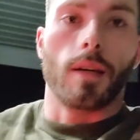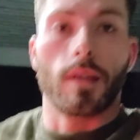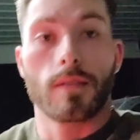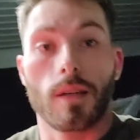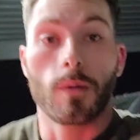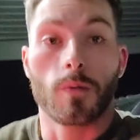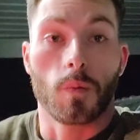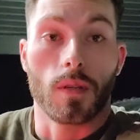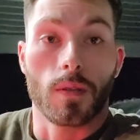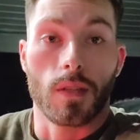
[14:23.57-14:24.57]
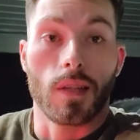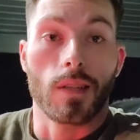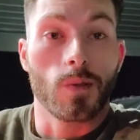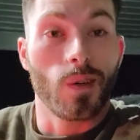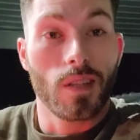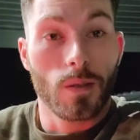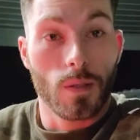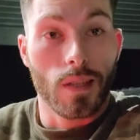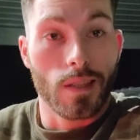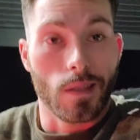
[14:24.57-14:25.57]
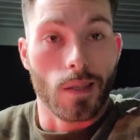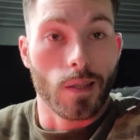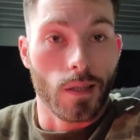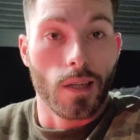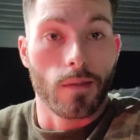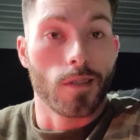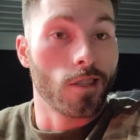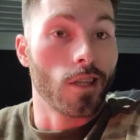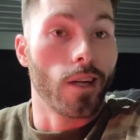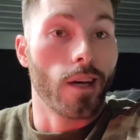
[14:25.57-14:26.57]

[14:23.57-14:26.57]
today was one of those days. So any of you guys that are out there having a shitty day,